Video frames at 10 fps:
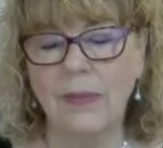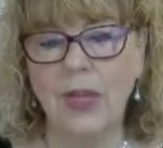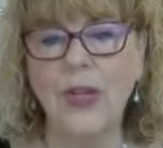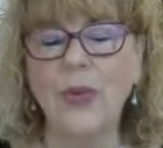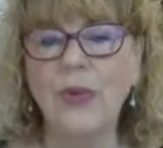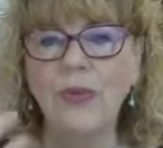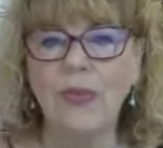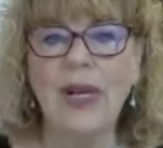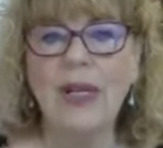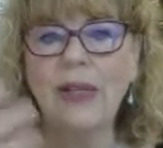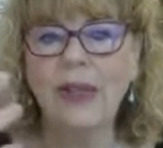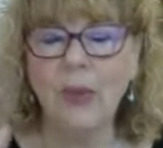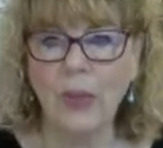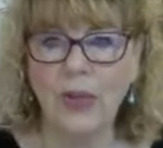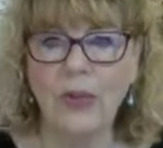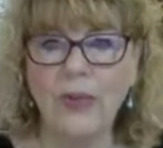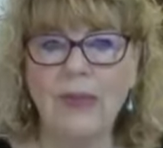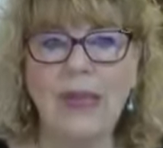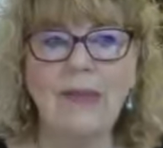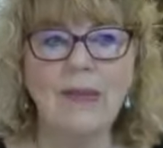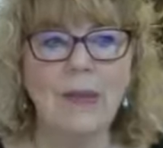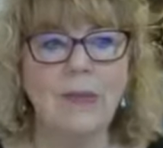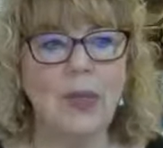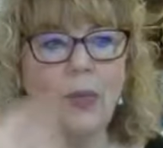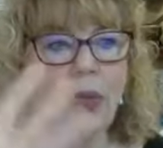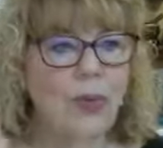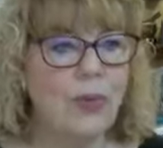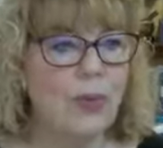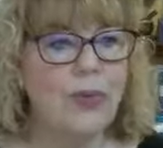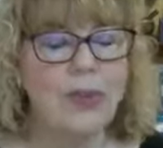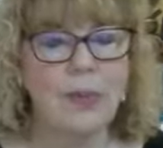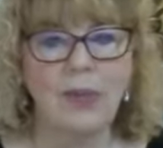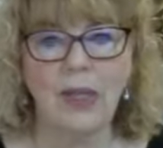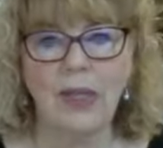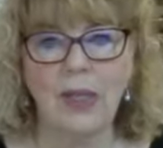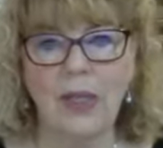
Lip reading: And you can find that when you say something, when you do something,